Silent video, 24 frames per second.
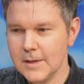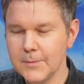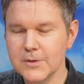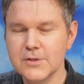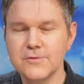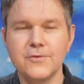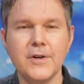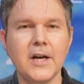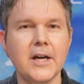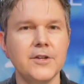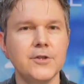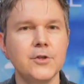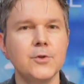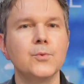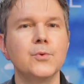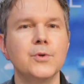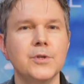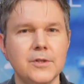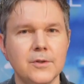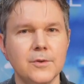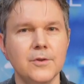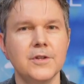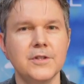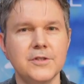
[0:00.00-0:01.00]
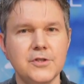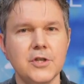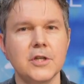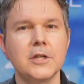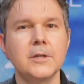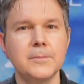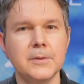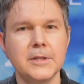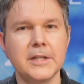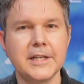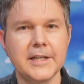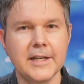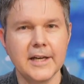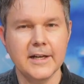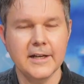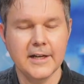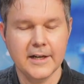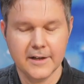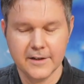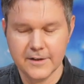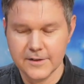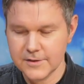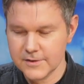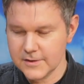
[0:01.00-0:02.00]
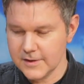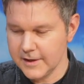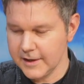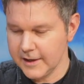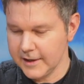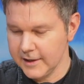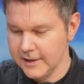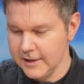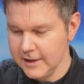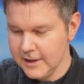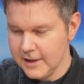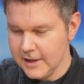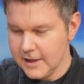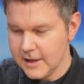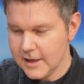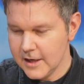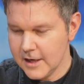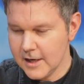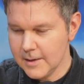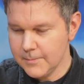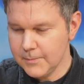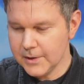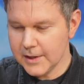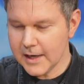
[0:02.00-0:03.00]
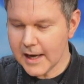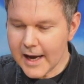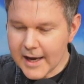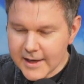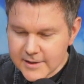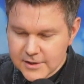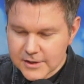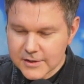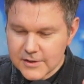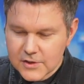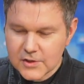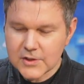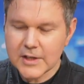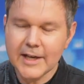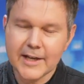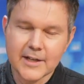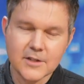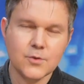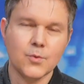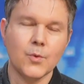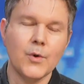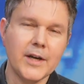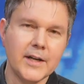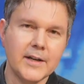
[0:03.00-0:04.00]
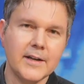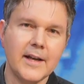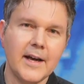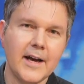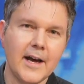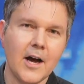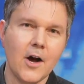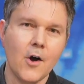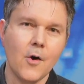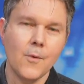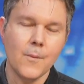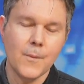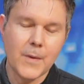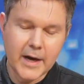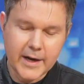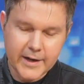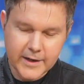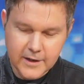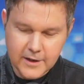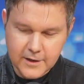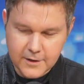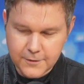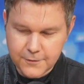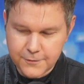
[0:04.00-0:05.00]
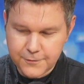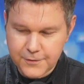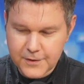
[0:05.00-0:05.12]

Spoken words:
value you would legitimately get out of this thing. But as it stands right now, I give